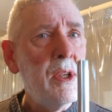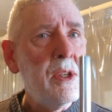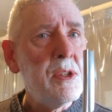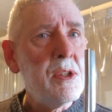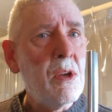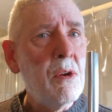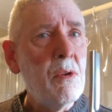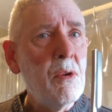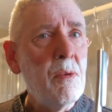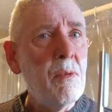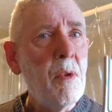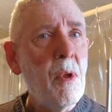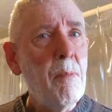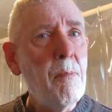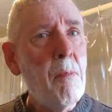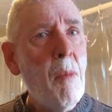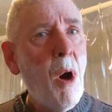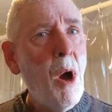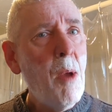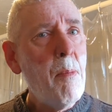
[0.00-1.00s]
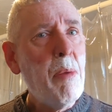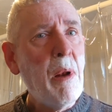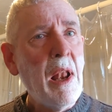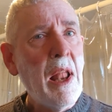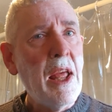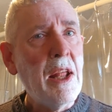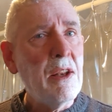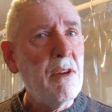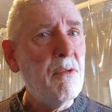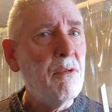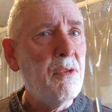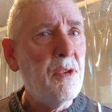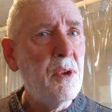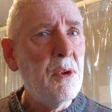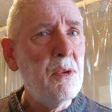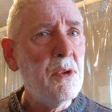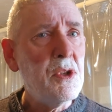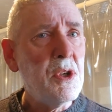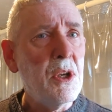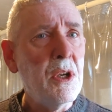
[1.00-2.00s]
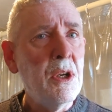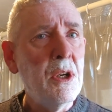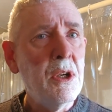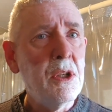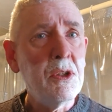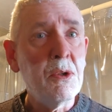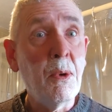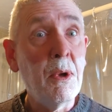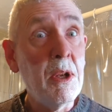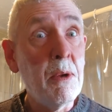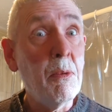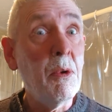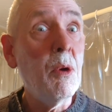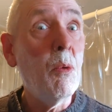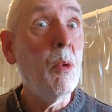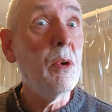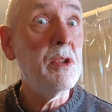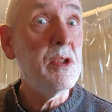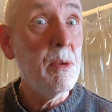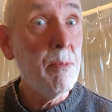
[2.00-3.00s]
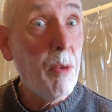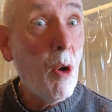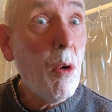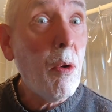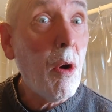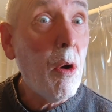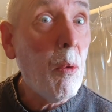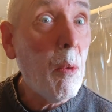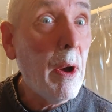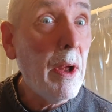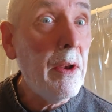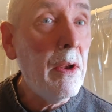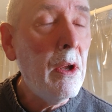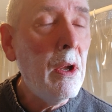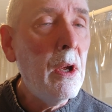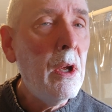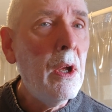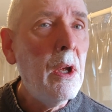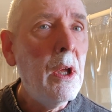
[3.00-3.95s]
So my plan in future to anyone who wants to borrow one